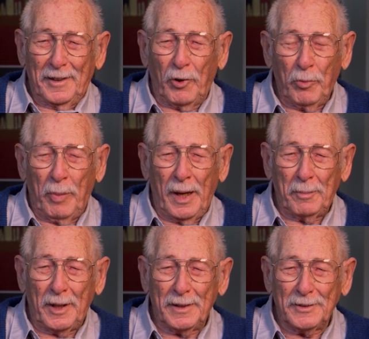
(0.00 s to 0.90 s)

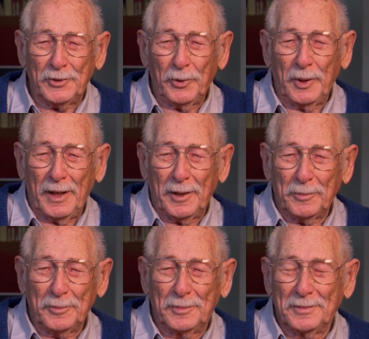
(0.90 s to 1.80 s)
Obama is doing it
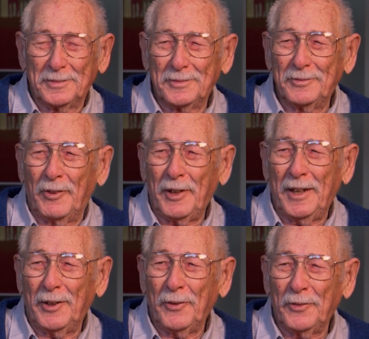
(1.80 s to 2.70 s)
very
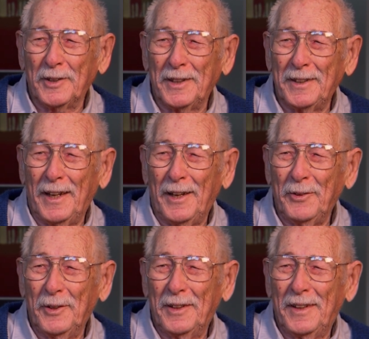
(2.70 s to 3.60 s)
carefully
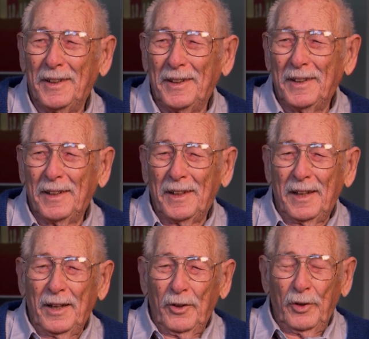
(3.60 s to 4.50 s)
now. What was this for?
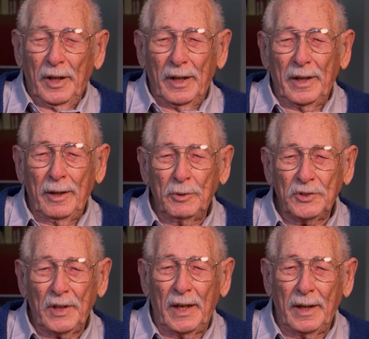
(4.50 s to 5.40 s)
Uh, he
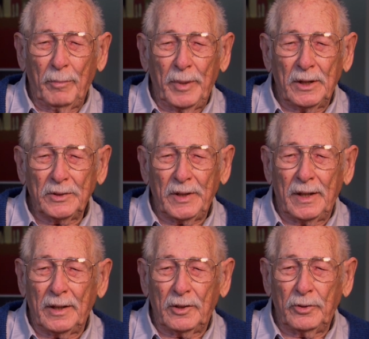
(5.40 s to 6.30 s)
was signing bills
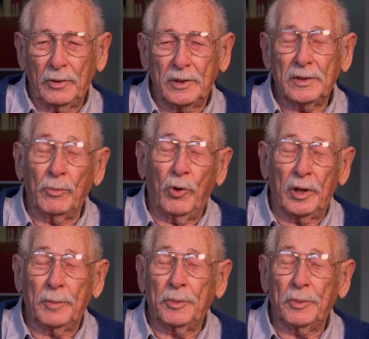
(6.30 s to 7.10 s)
that included some water